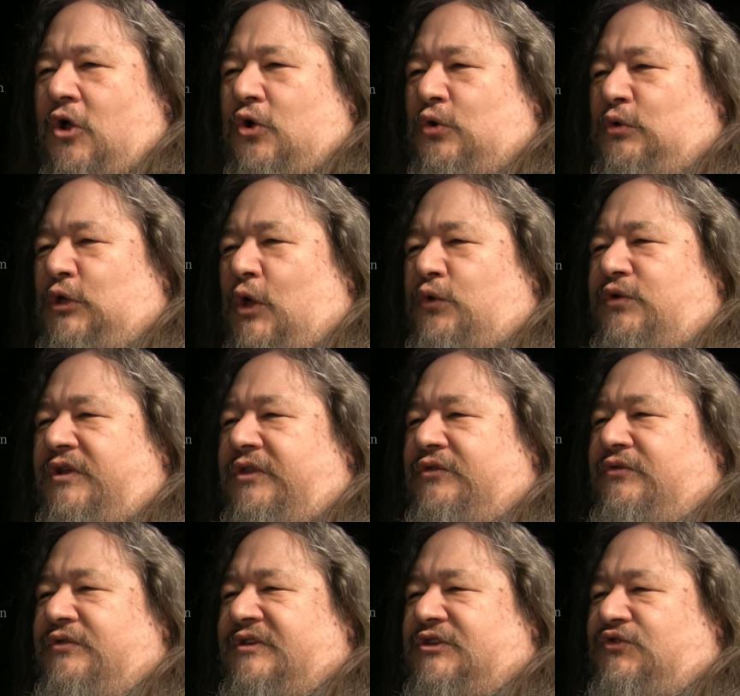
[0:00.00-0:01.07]
who loaned it
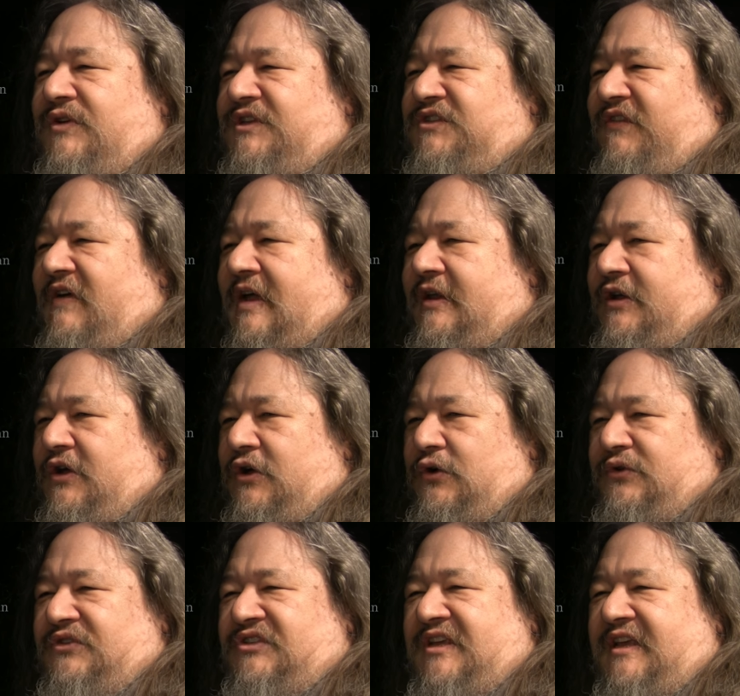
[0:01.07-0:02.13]
through the streets of
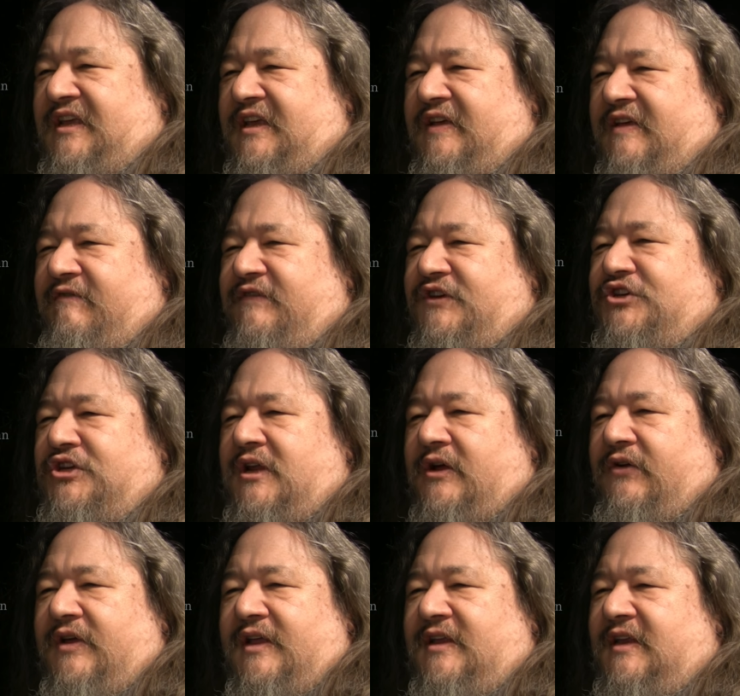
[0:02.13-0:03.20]
Idaho, seeking
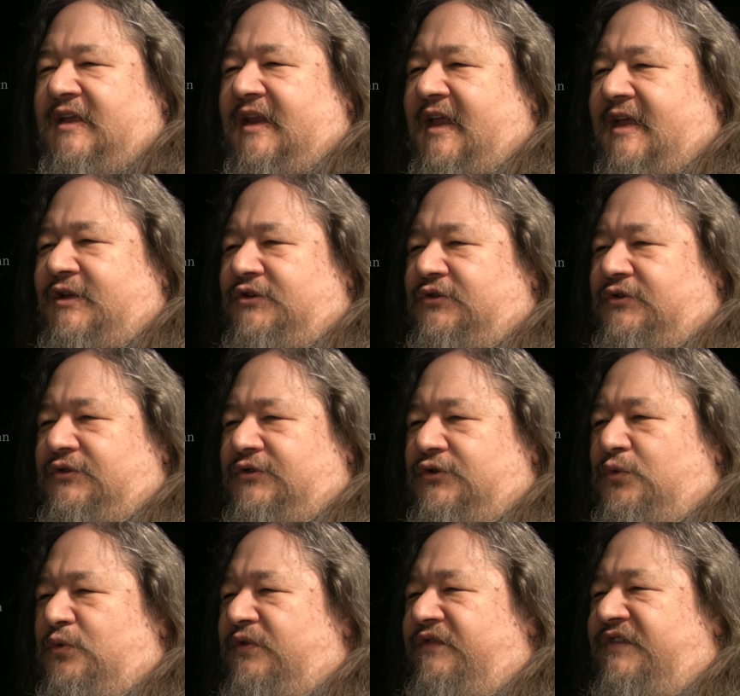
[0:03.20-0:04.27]
visionary Indian angels
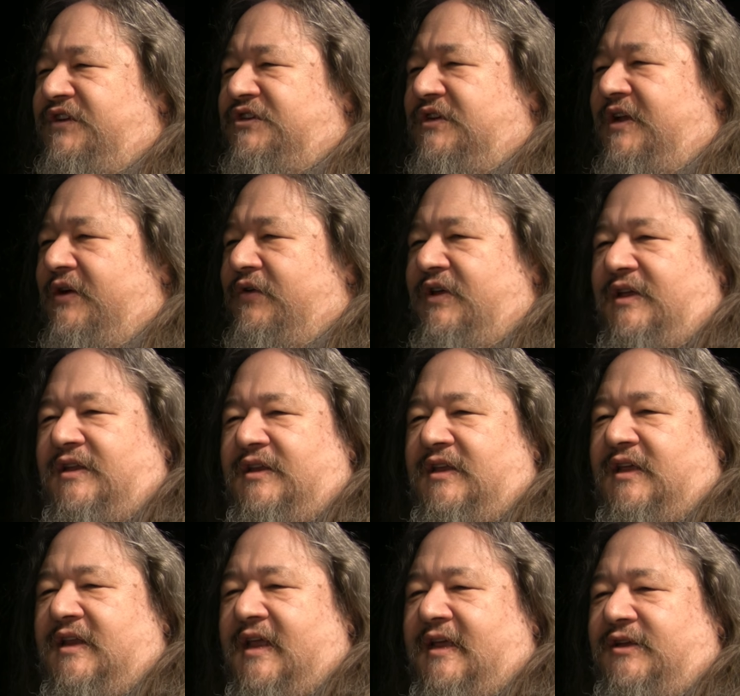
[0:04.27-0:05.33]
who were visionary
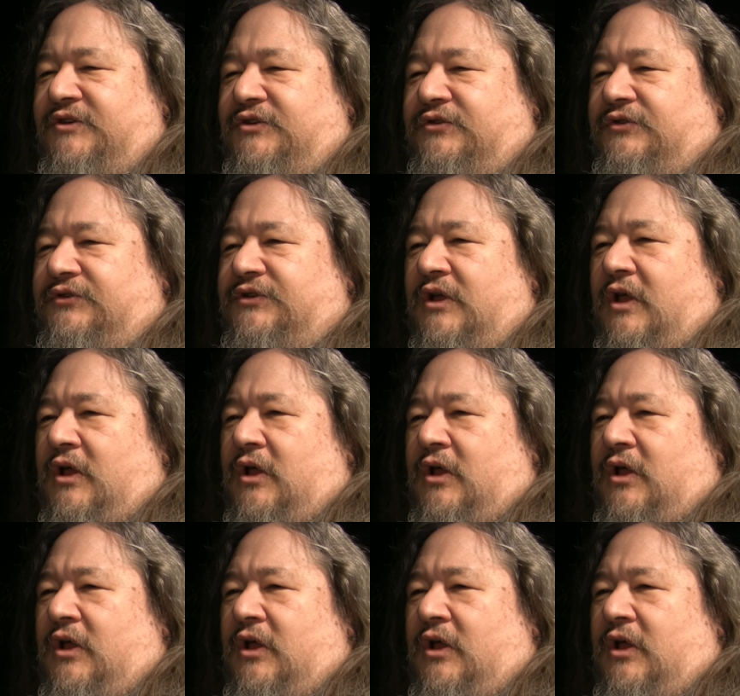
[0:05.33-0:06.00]
Indian angels,